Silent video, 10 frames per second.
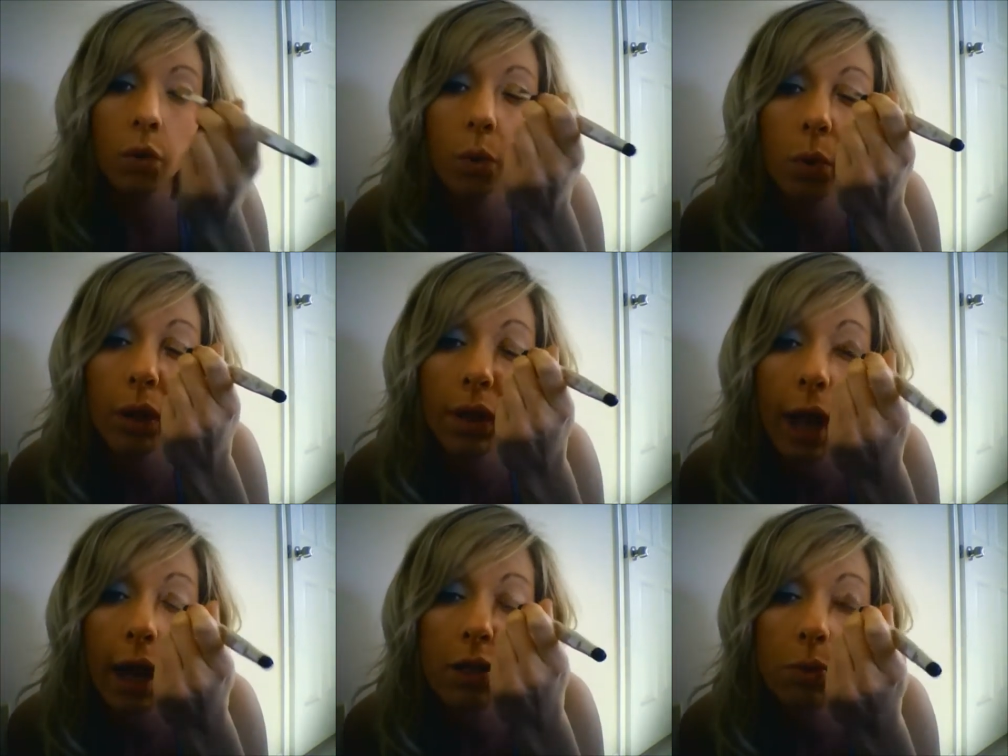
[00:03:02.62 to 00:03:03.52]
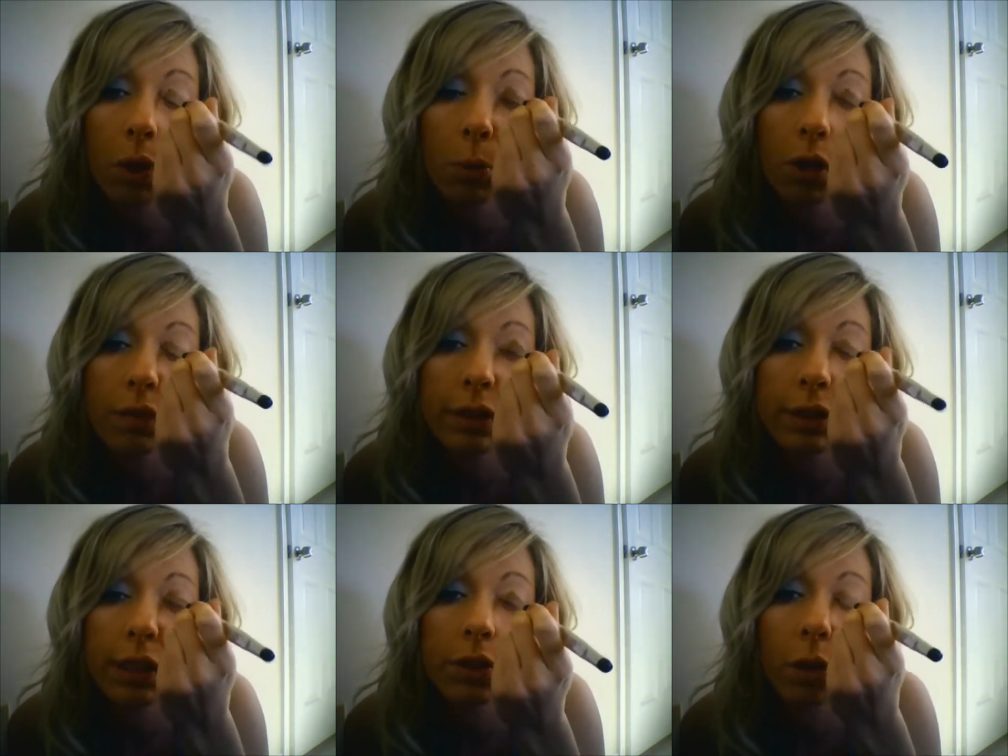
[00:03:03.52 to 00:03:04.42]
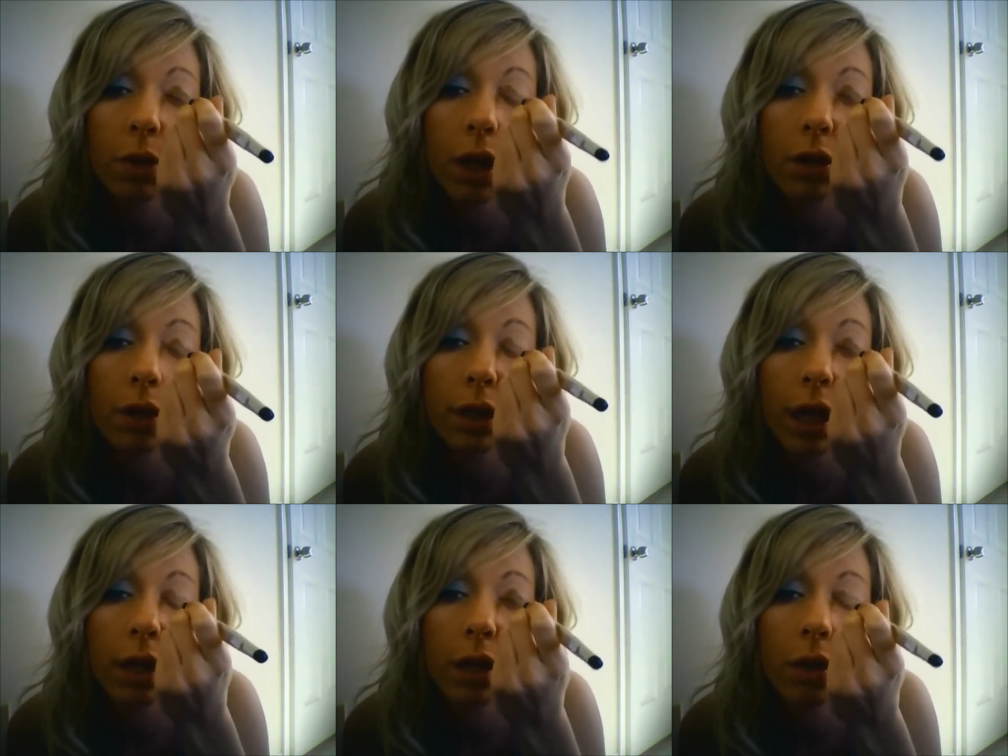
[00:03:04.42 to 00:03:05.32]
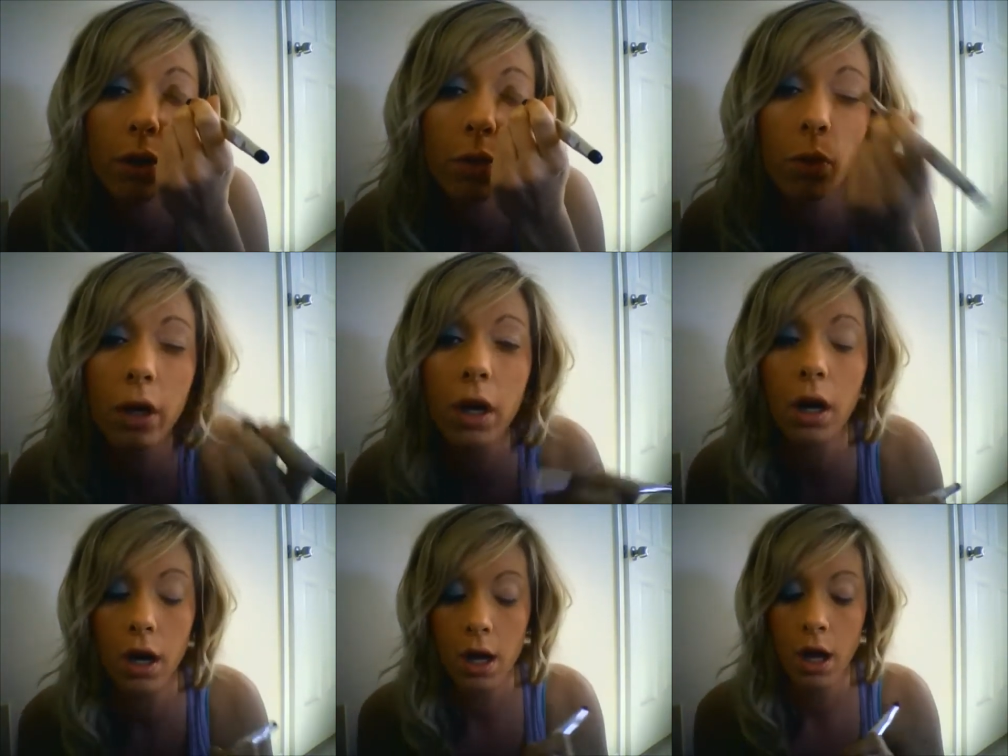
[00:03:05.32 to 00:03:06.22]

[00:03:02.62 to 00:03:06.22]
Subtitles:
on that, because you want more of a skin tone color in that inner corner.